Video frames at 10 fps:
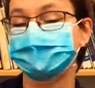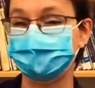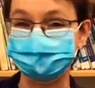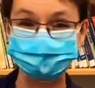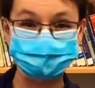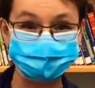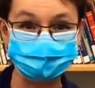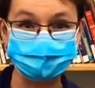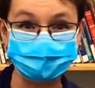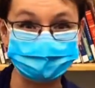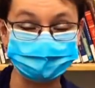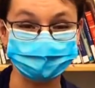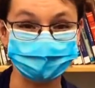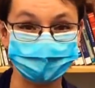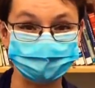Come and pick one up at the
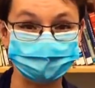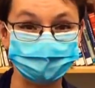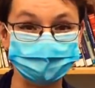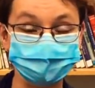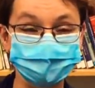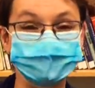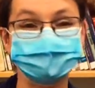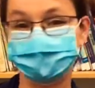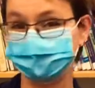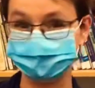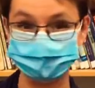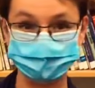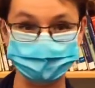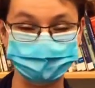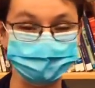library. Let us know
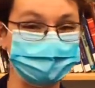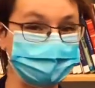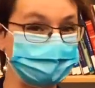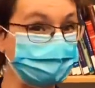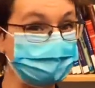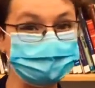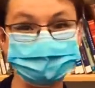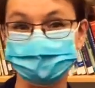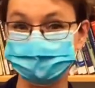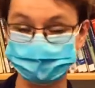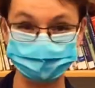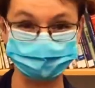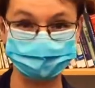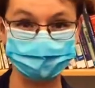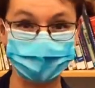if you want a gold or a
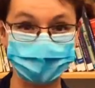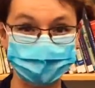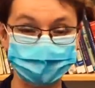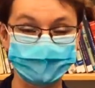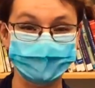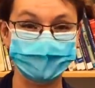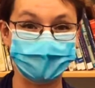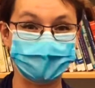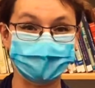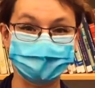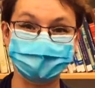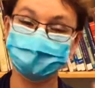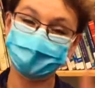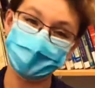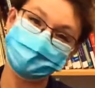silver pack, and
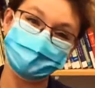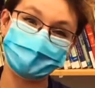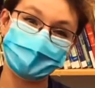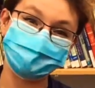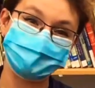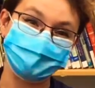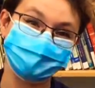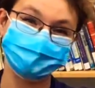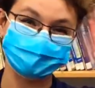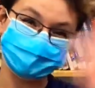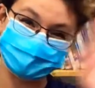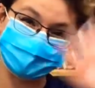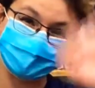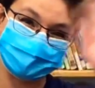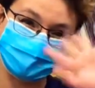happy crafting. I'll see you
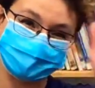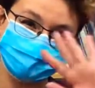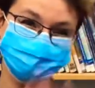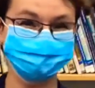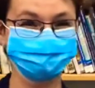next time.